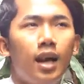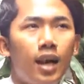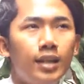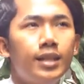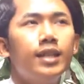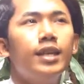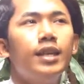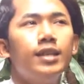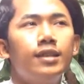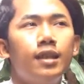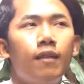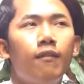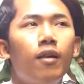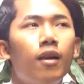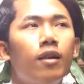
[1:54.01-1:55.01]
I think it's
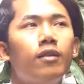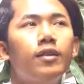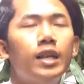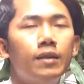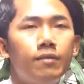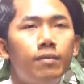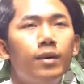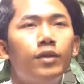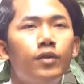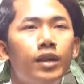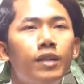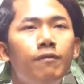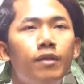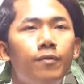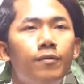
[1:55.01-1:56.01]
around November
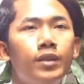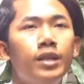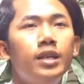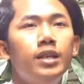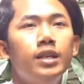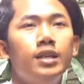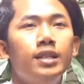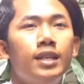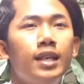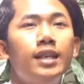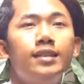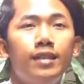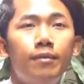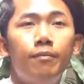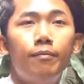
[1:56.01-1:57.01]
2015.
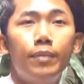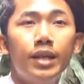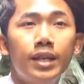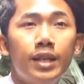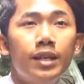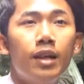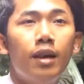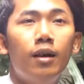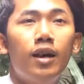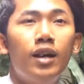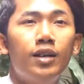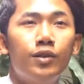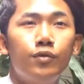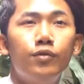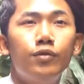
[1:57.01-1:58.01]
There's a meeting
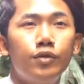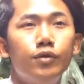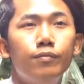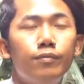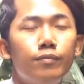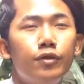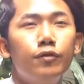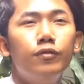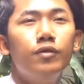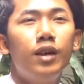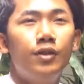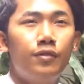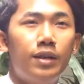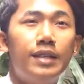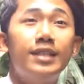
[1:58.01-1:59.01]
to to to
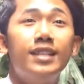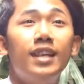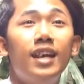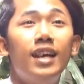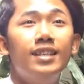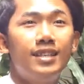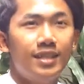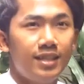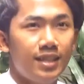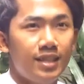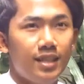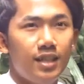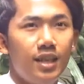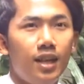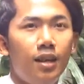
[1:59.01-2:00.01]
address the SDG.